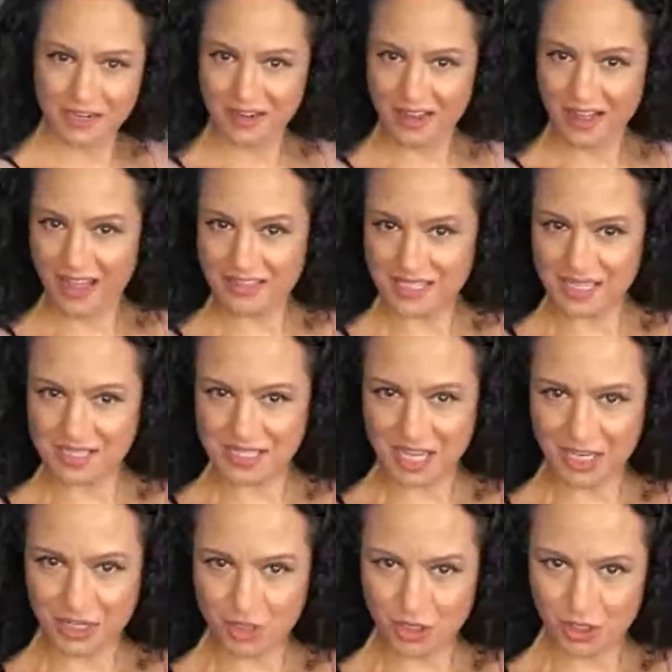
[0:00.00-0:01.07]
again,
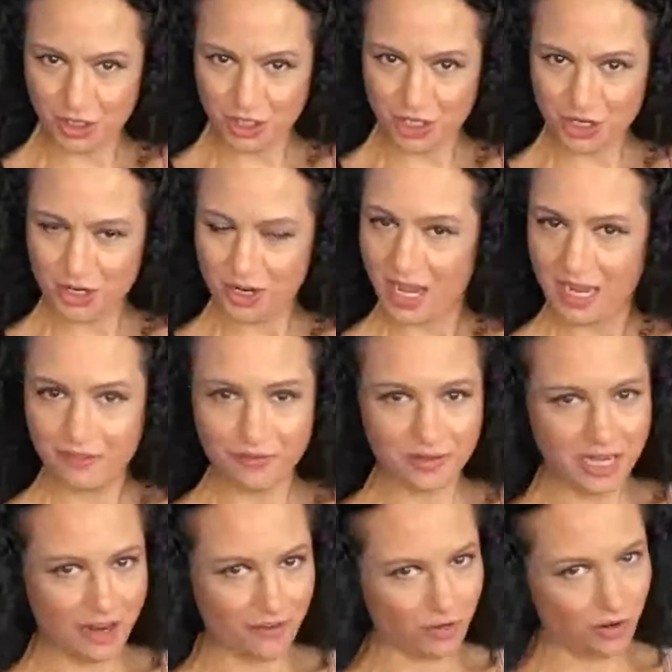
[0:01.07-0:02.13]
as I said
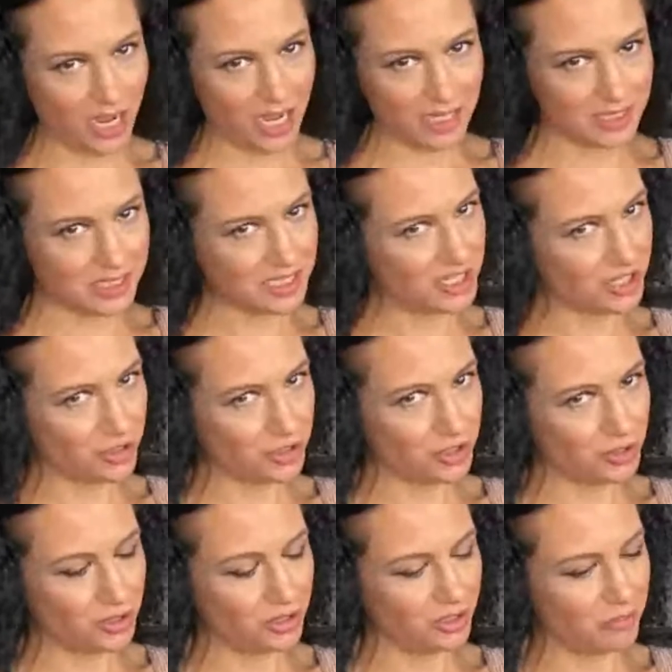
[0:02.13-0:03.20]
earlier, I have never had a
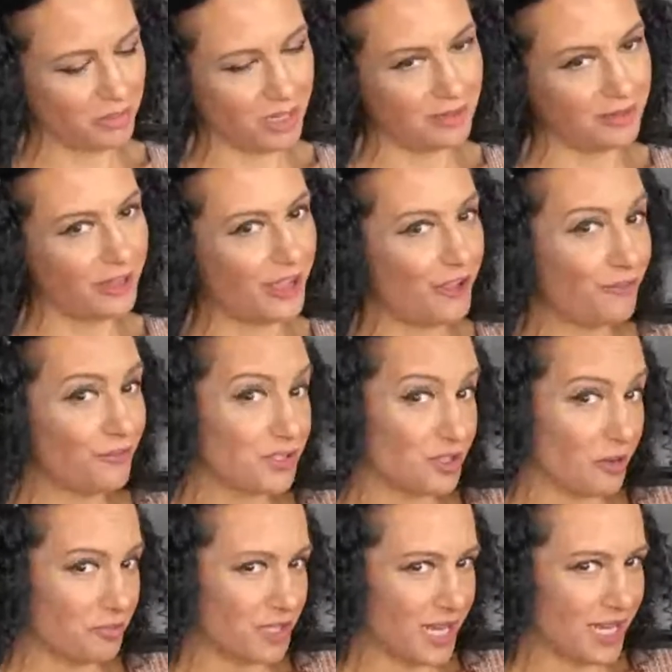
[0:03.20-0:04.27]
Snickerdoodle in my
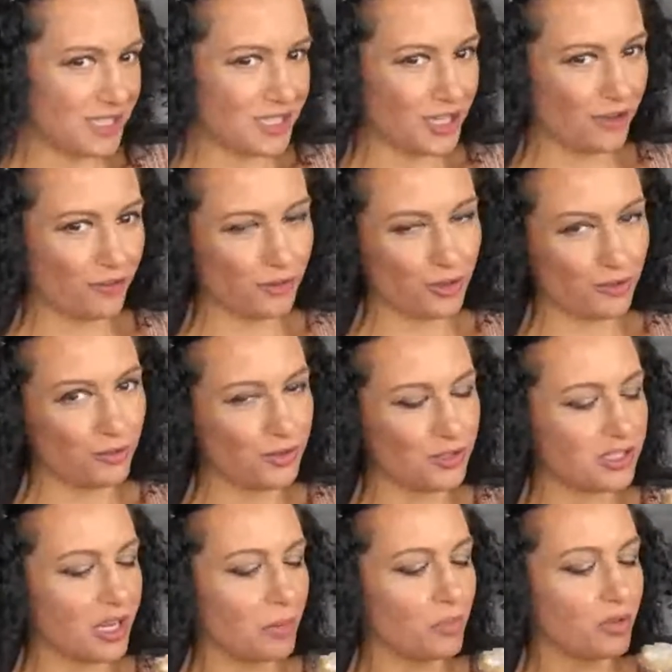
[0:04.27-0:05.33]
life, so I'm tasting it
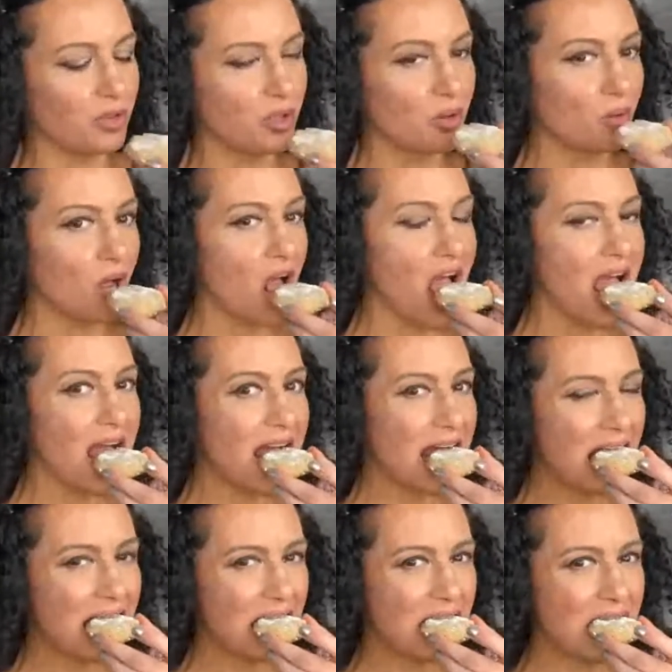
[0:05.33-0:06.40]
for the first time with you.